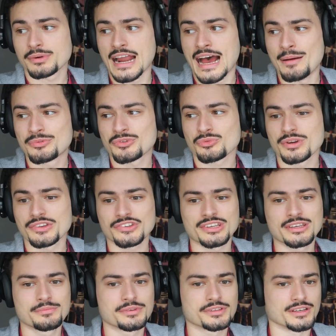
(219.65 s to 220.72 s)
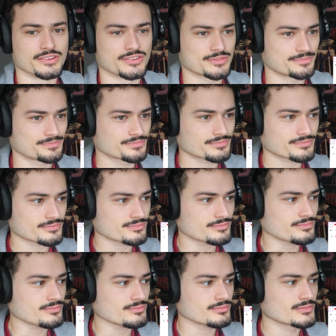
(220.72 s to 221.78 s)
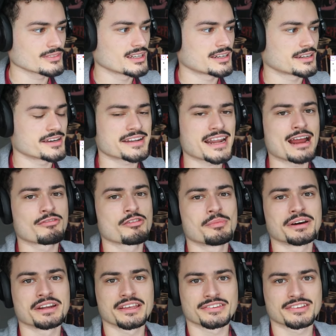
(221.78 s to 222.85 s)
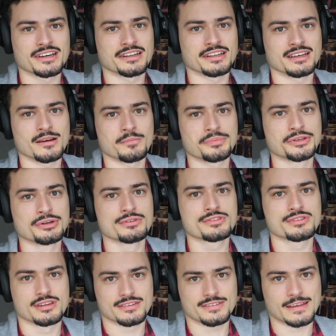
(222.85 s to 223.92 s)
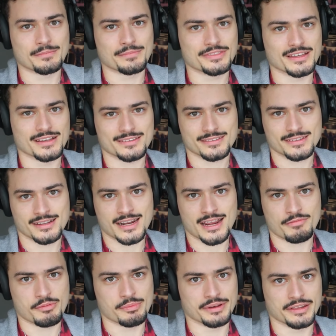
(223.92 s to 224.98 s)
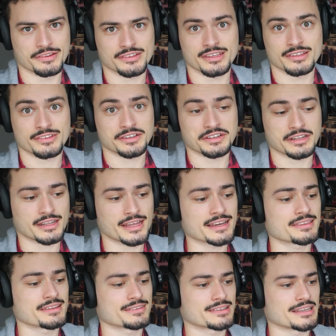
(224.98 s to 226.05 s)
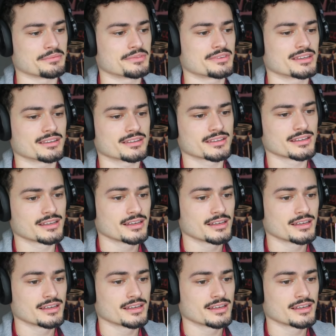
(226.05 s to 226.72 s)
Perhaps risky, because not everybody is gonna appeal to the same things. Not everybody is gonna like the same thing.